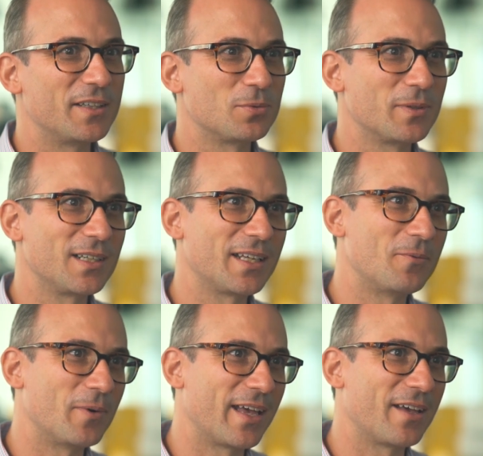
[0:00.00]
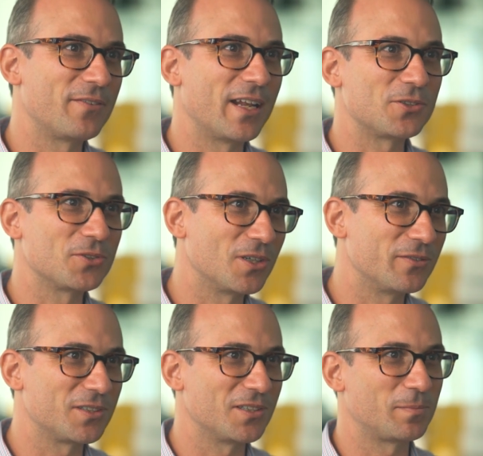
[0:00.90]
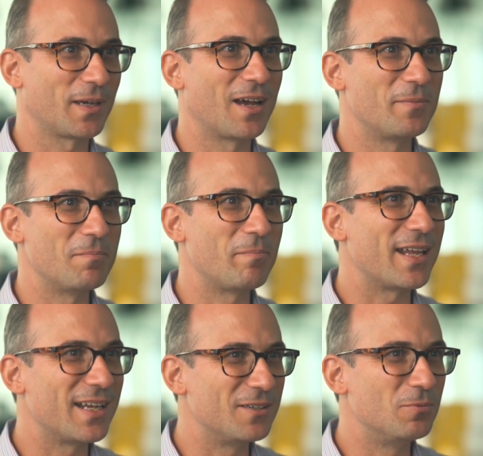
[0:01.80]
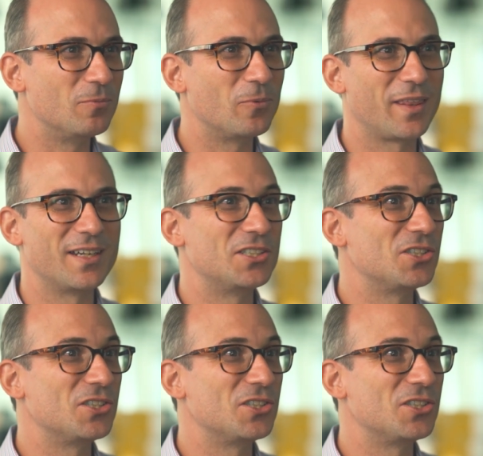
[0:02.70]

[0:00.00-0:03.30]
that's really where financial services become embedded within a